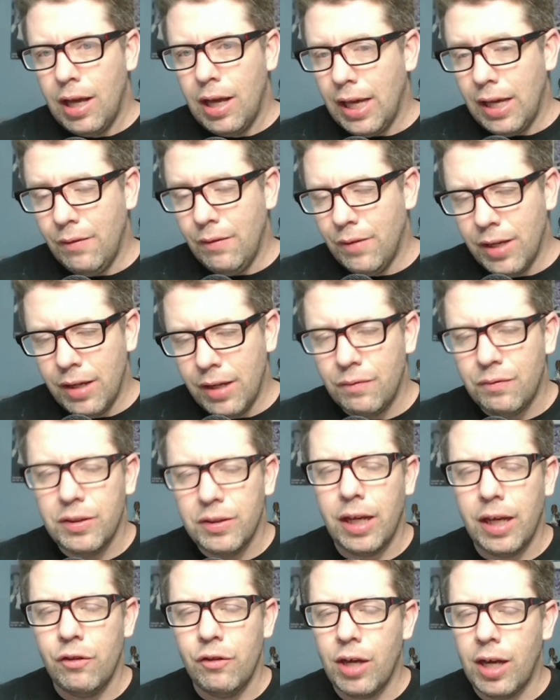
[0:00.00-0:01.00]
Even if
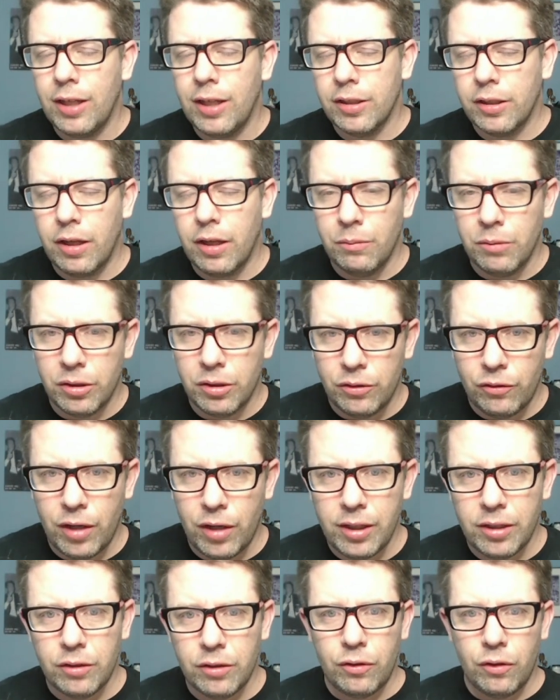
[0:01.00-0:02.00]
St. John's comes and
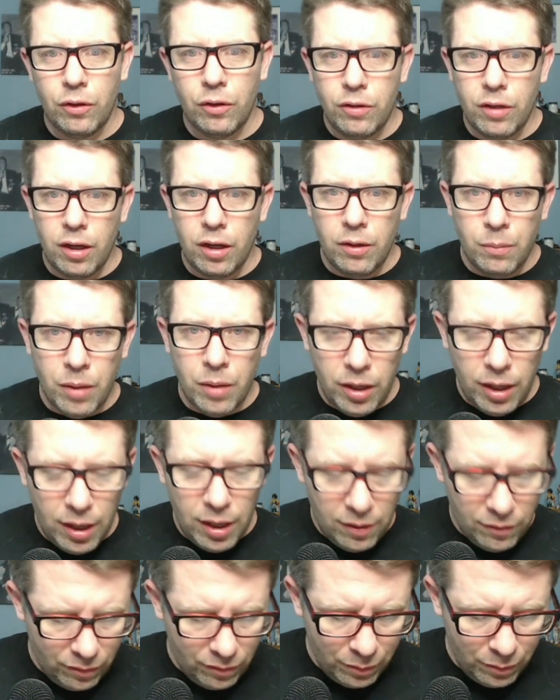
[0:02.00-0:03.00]
tries to throw a ton of money
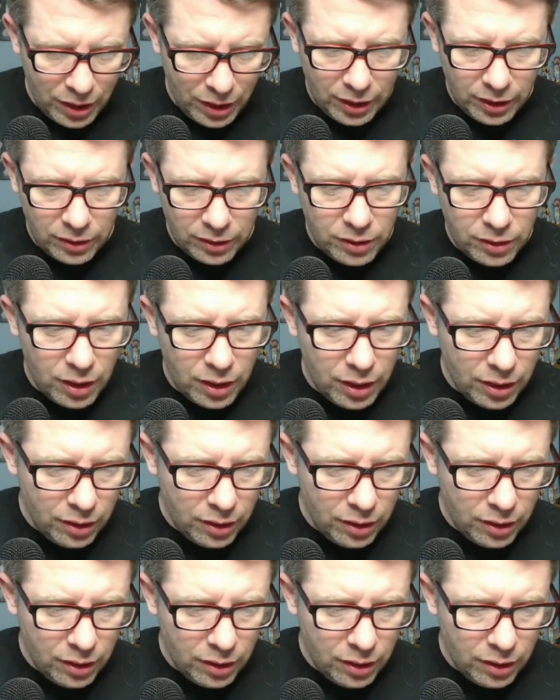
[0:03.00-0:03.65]
off him like he's